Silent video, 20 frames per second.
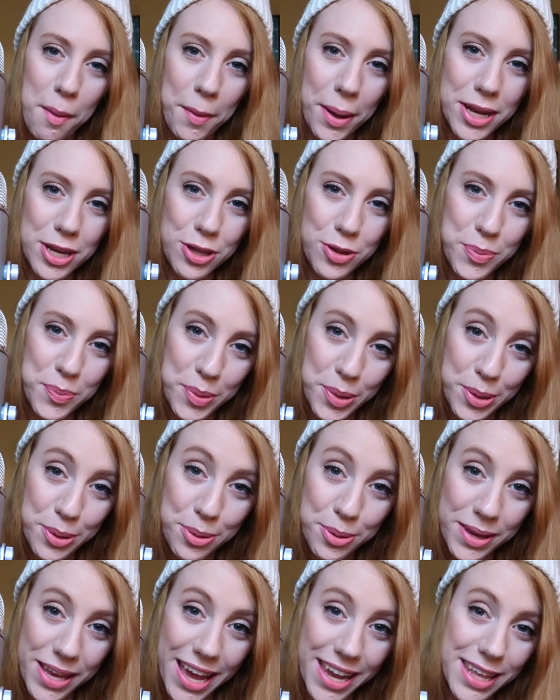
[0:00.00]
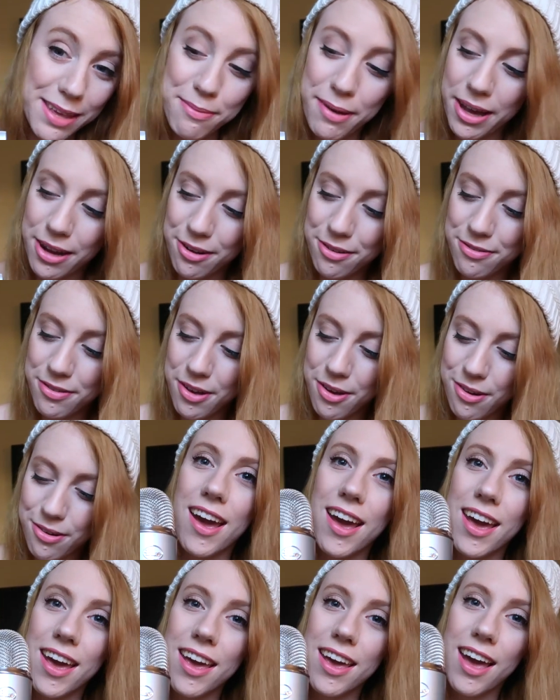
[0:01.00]
my new Blue Yeti microphone.
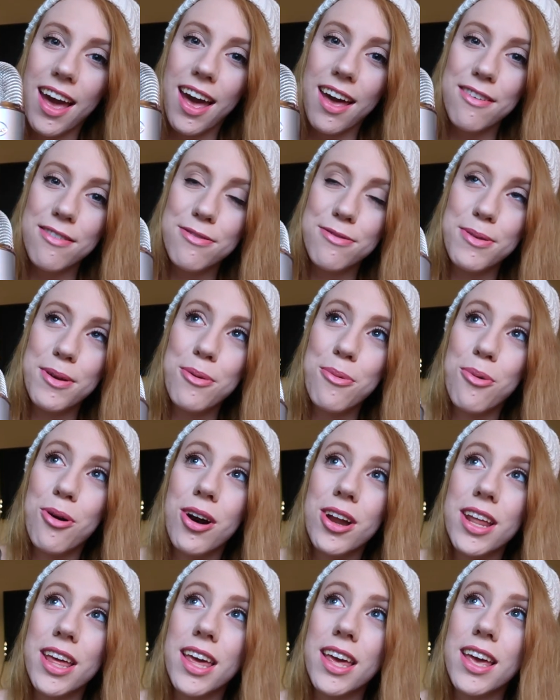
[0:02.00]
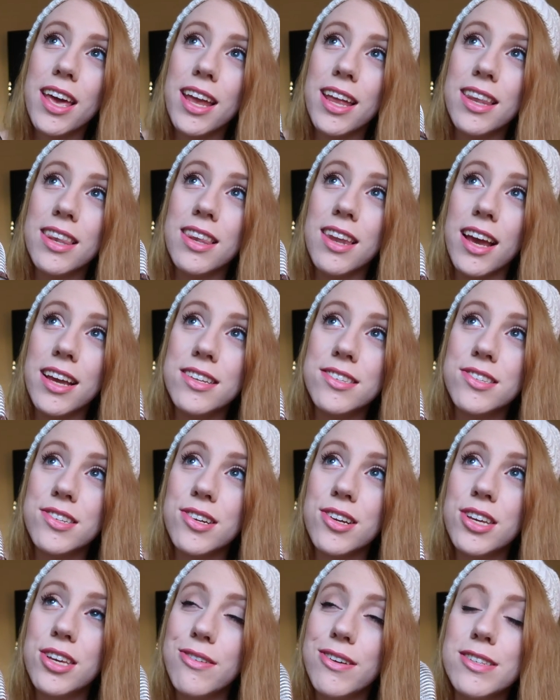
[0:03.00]
I have been wanting a
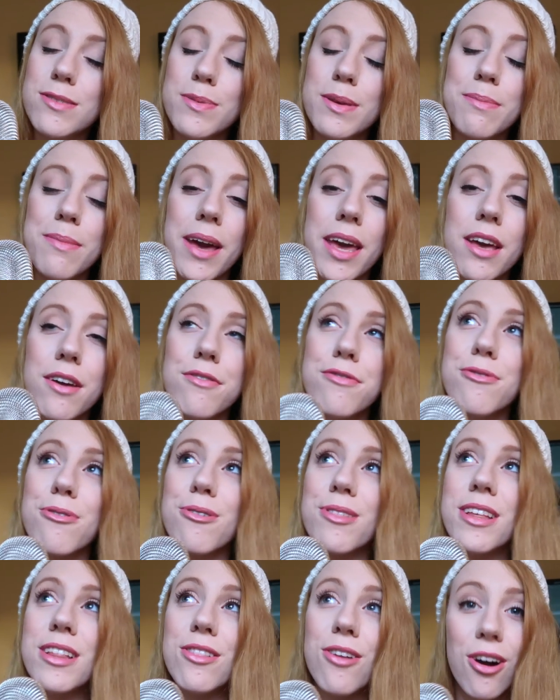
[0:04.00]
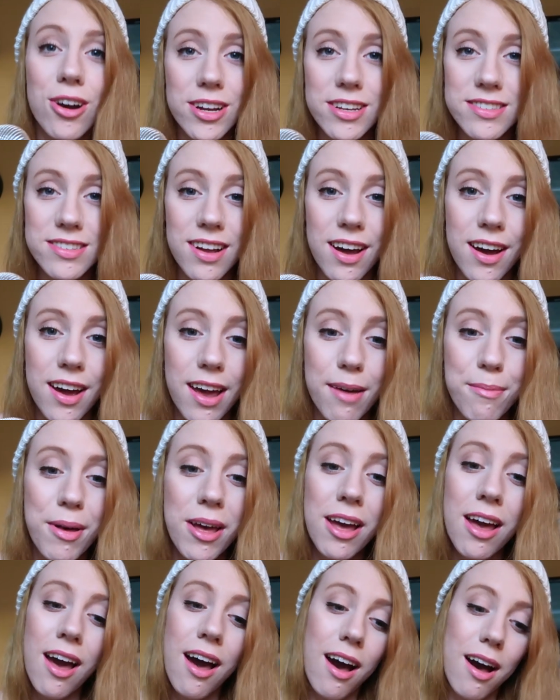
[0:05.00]
nicer USB mic for the longest time.
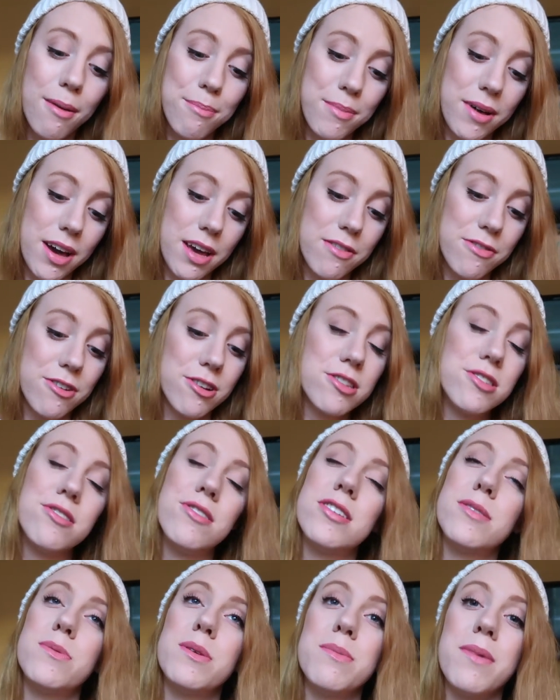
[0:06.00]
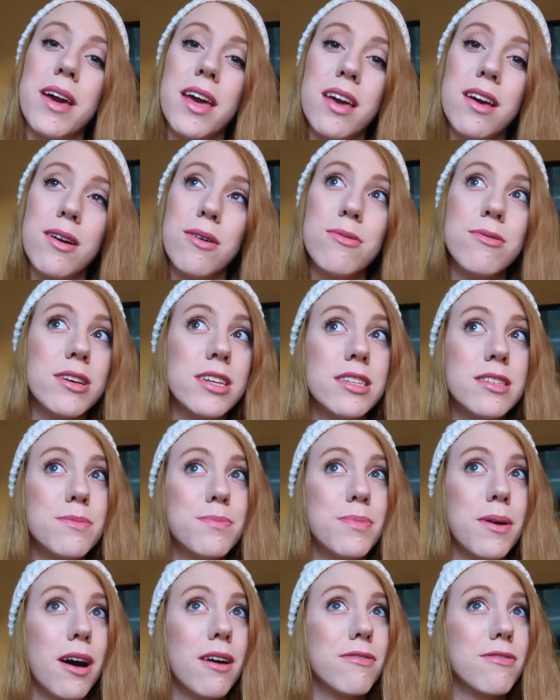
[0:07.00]
My first USB mic was
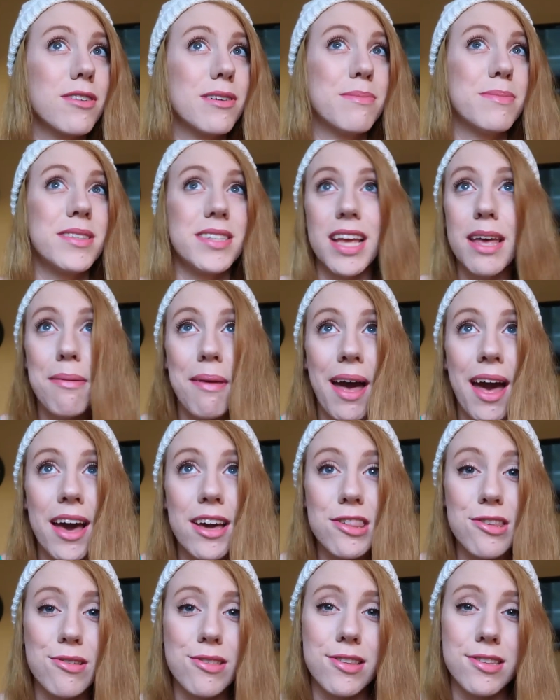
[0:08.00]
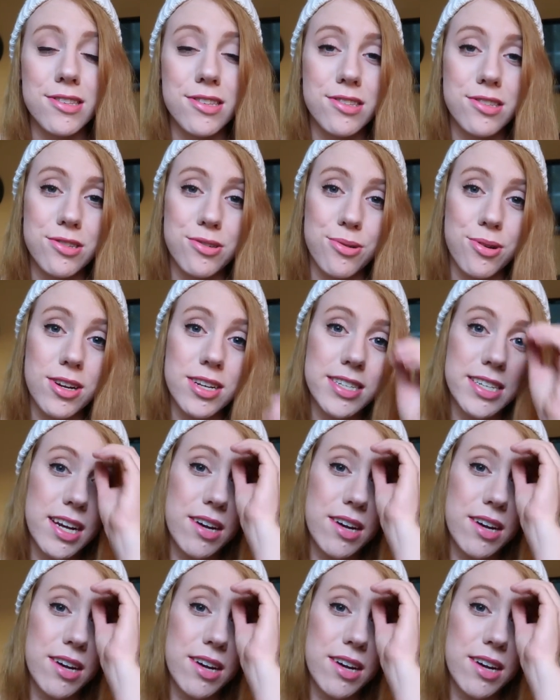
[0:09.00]
bought from Sam Ash, which is a store